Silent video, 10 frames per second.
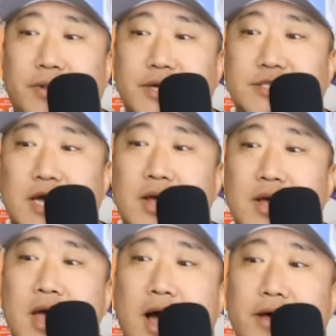game plays out.
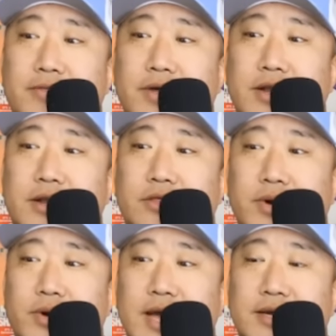Then
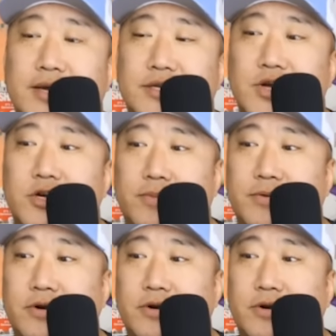the week heading into October